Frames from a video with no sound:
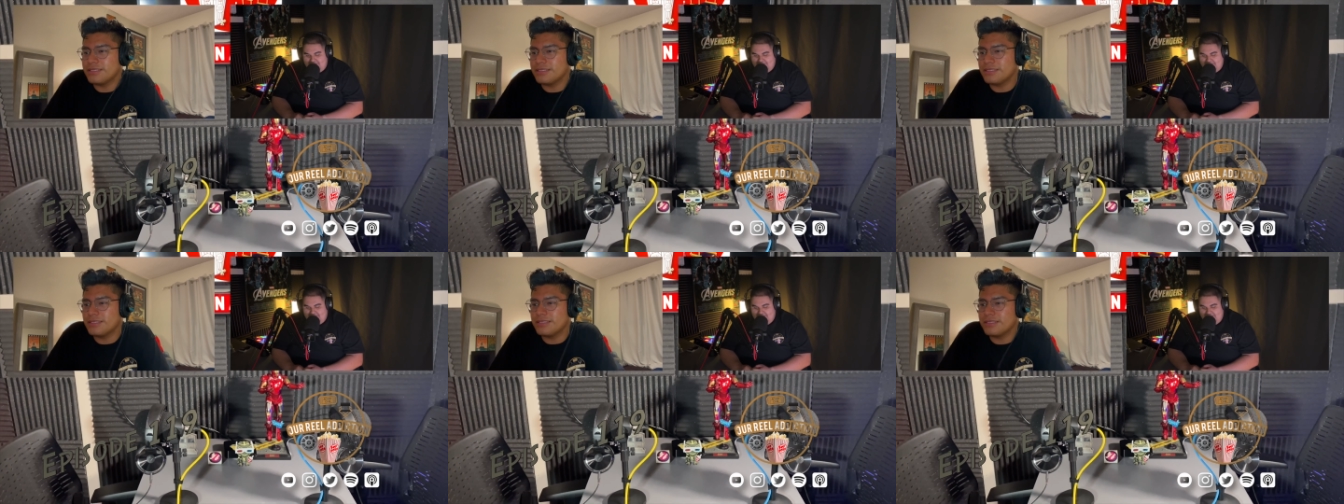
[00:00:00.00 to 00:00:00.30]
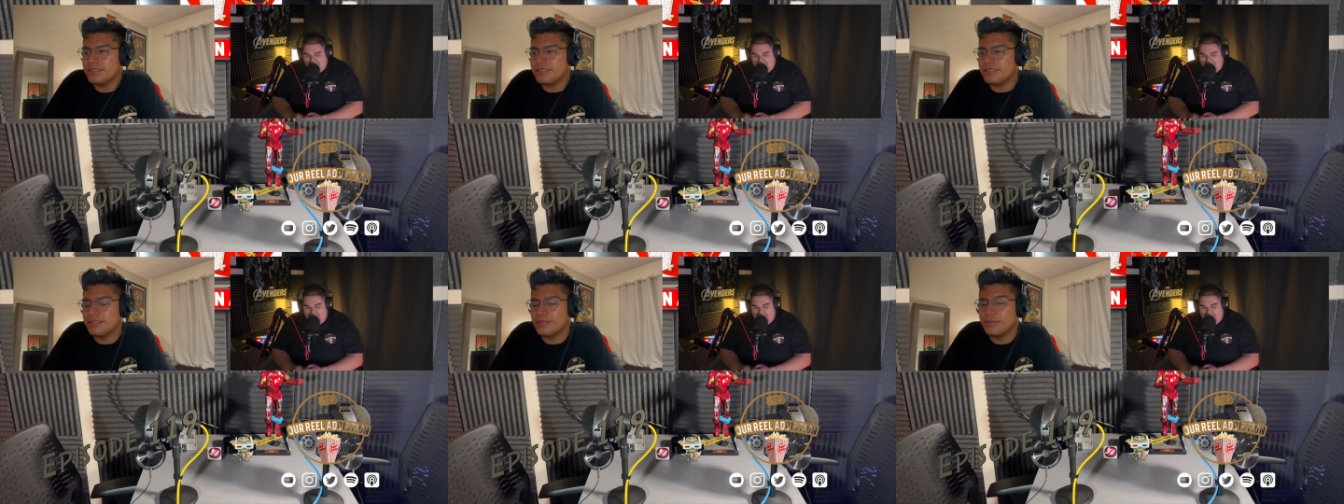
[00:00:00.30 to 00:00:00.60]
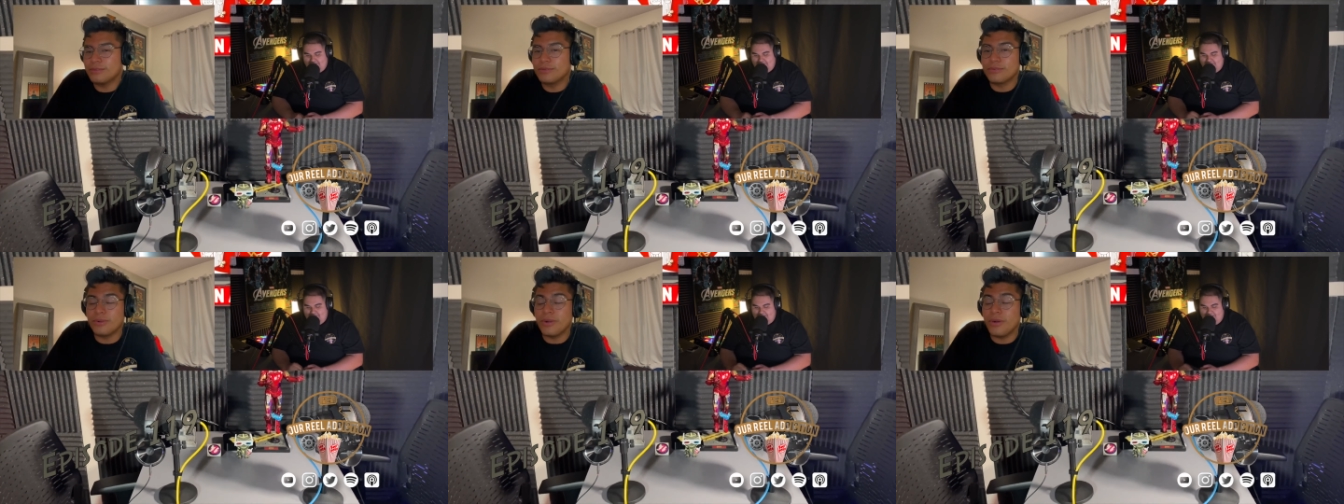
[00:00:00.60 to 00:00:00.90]

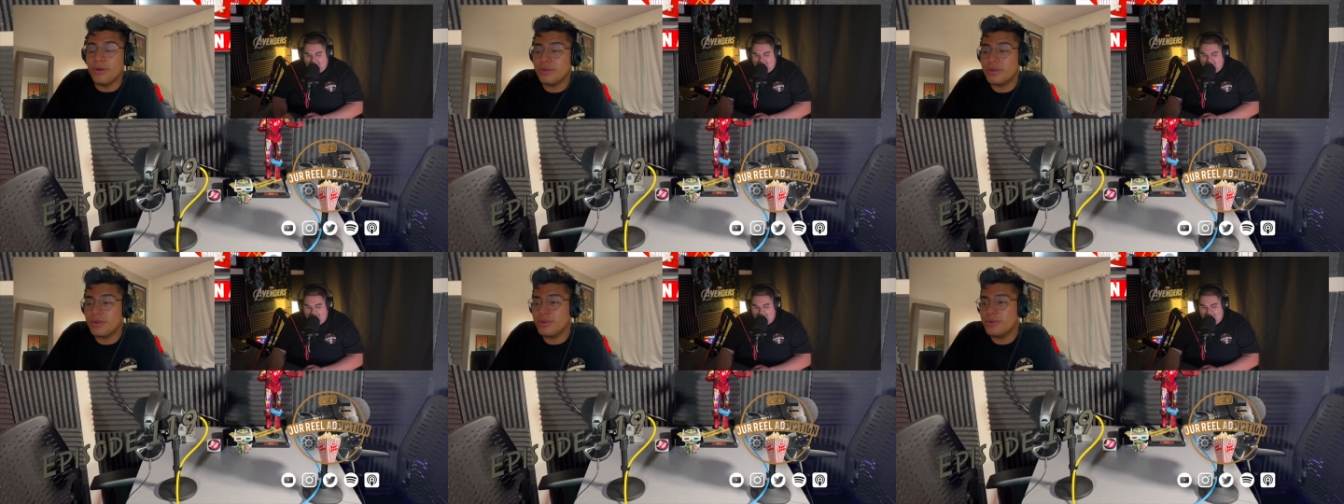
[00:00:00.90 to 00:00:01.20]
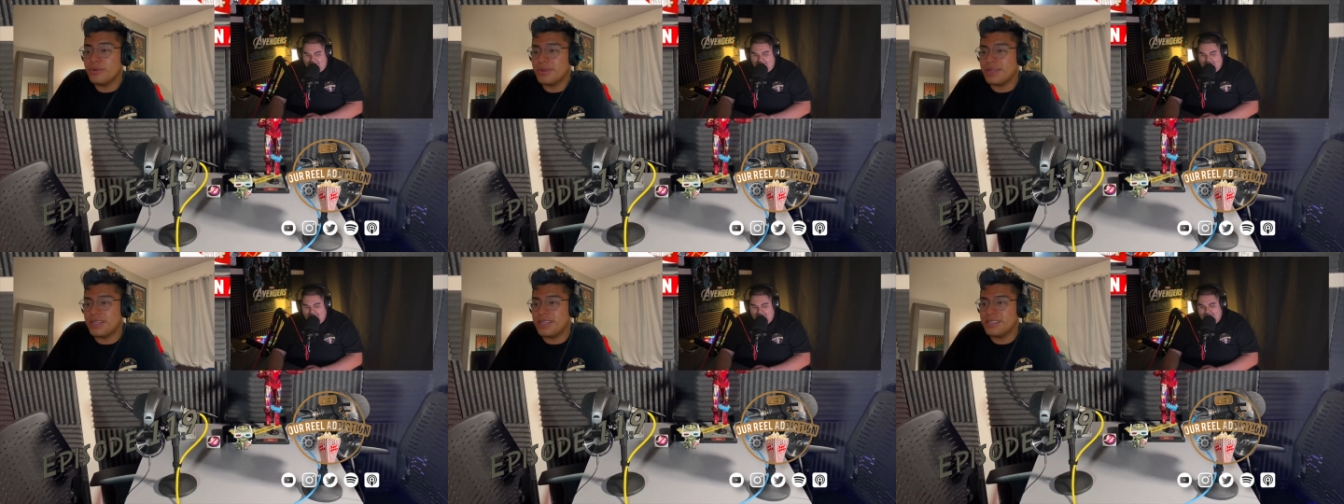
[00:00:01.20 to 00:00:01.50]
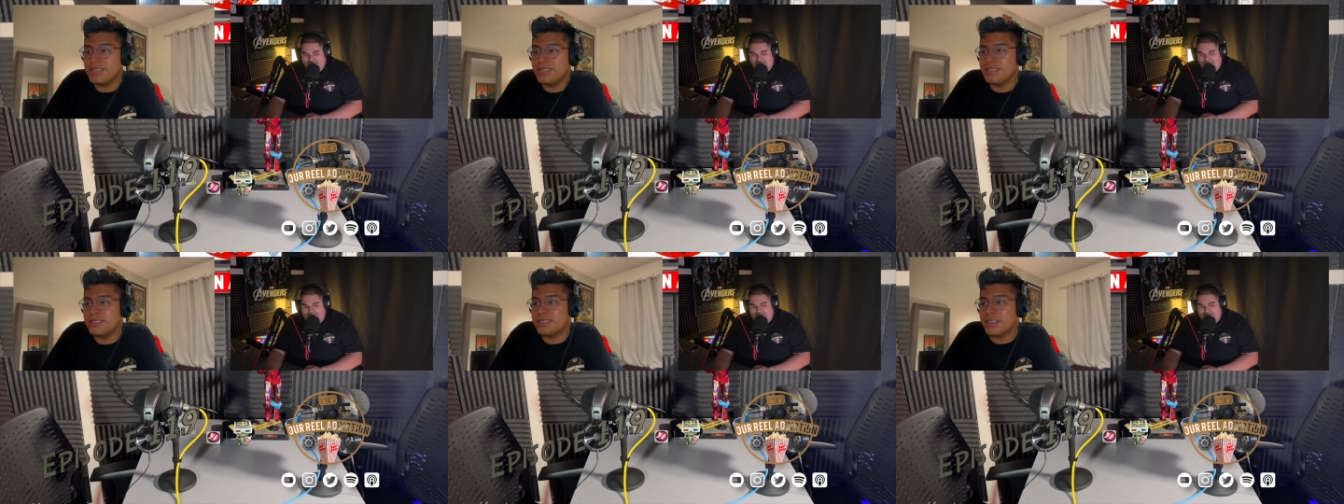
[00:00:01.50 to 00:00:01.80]
Grogu
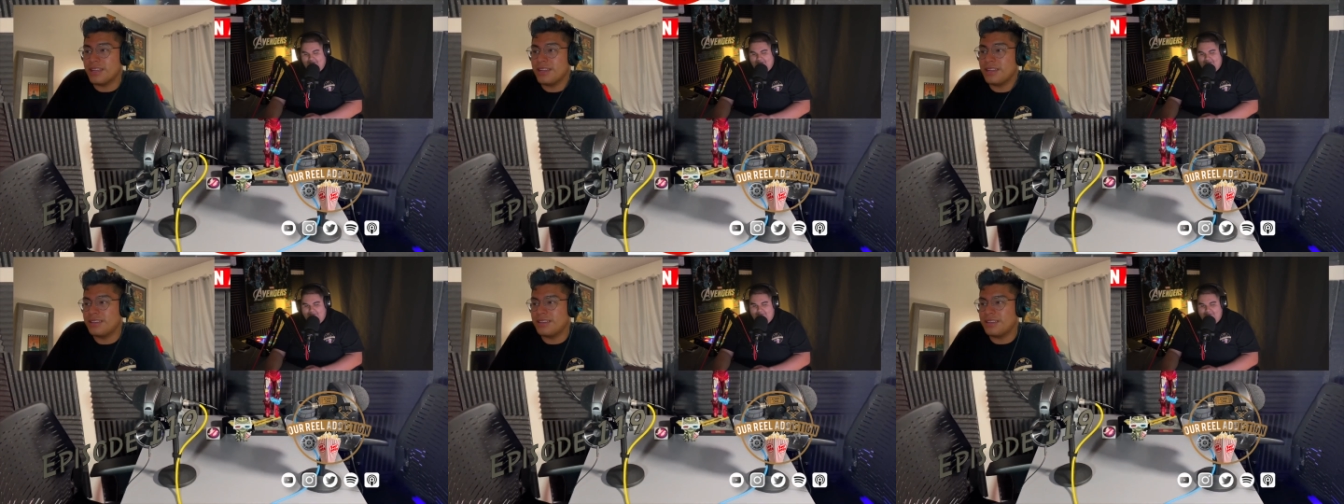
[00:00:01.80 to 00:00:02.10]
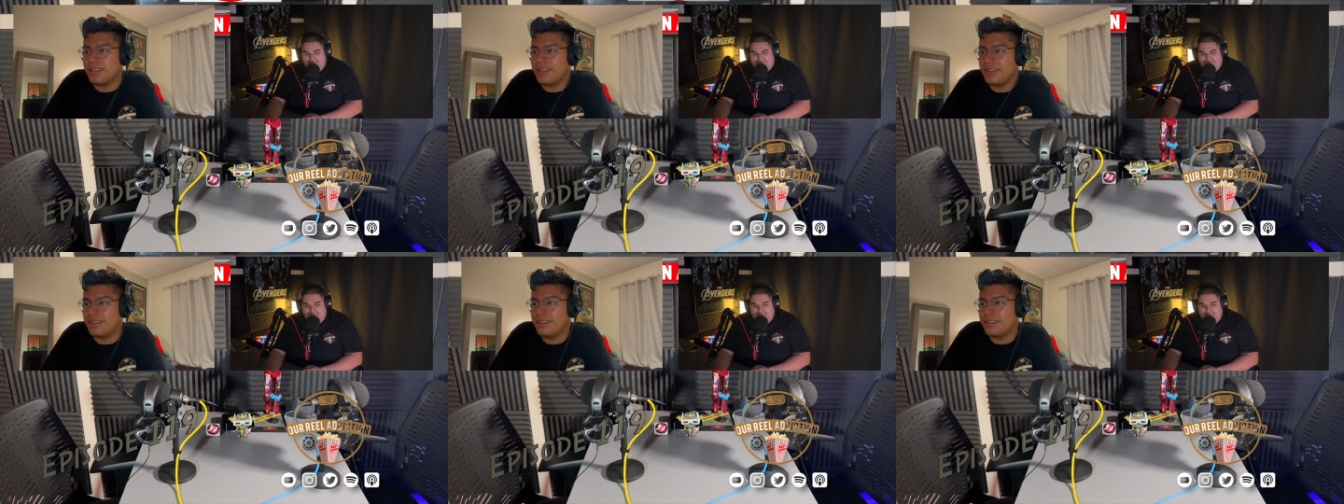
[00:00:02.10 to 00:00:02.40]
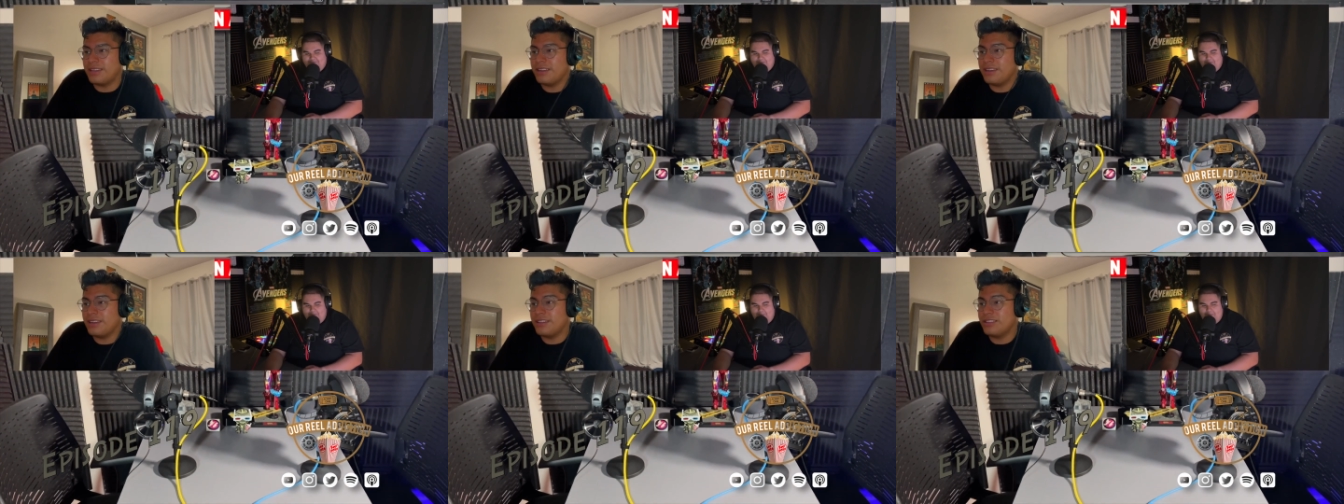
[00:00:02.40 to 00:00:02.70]
is a
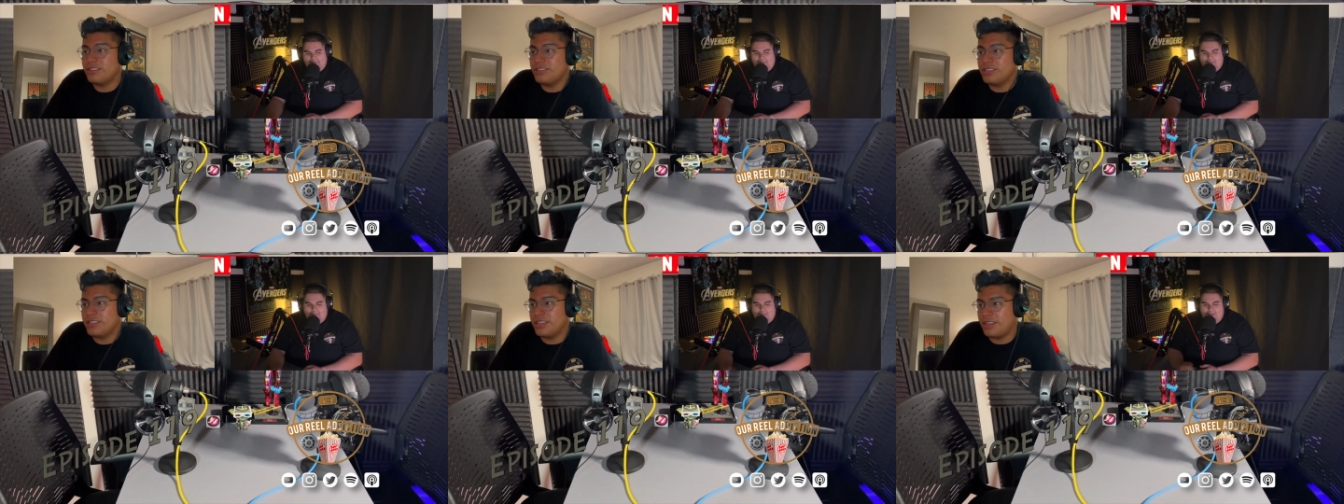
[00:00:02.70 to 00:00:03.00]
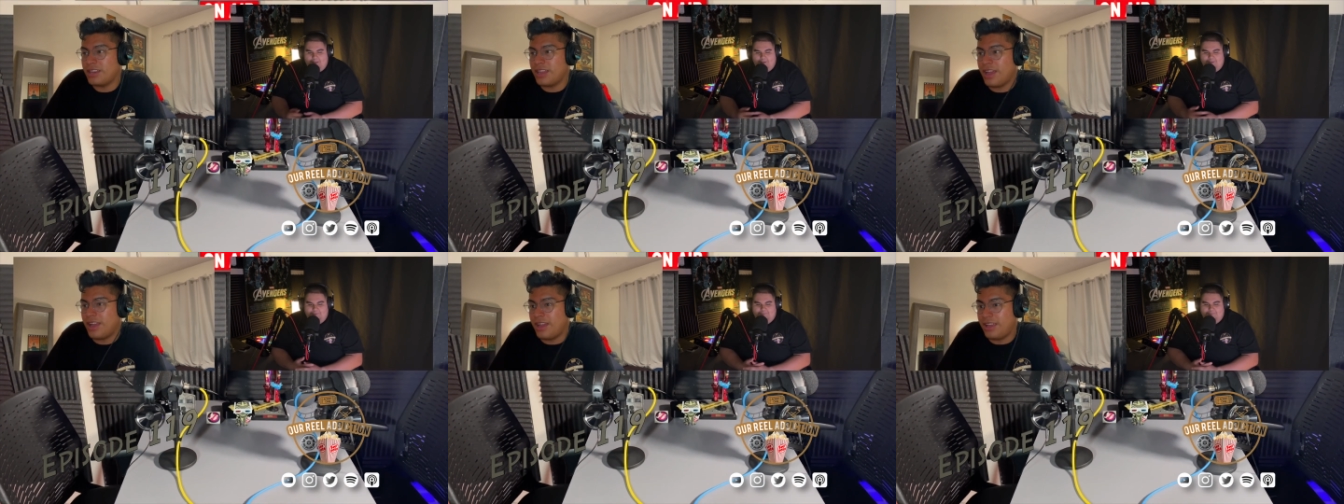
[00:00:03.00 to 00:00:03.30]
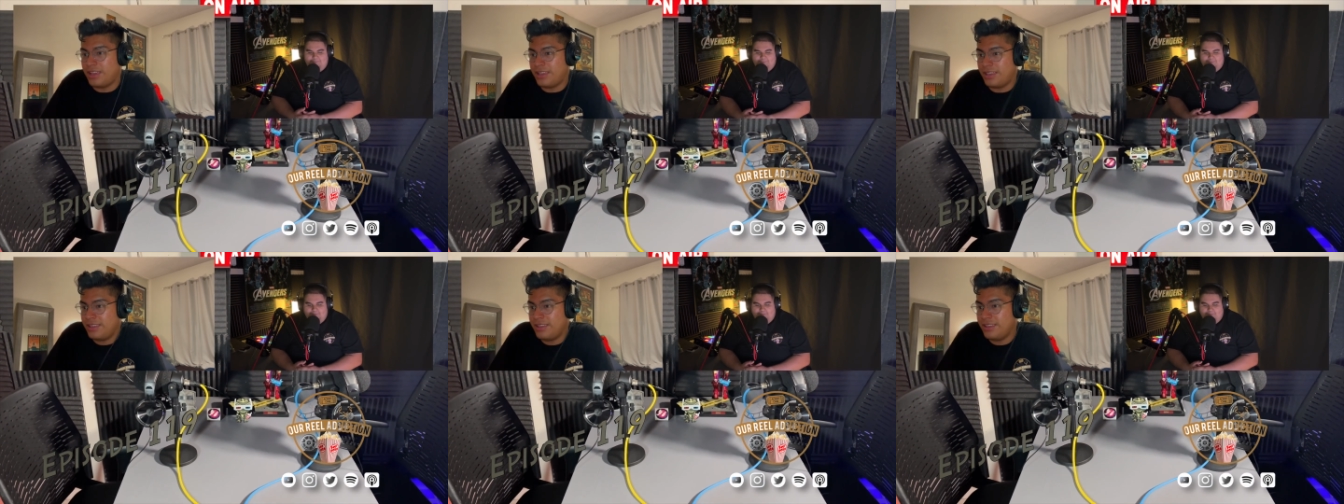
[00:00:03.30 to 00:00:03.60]
knighted Jedi.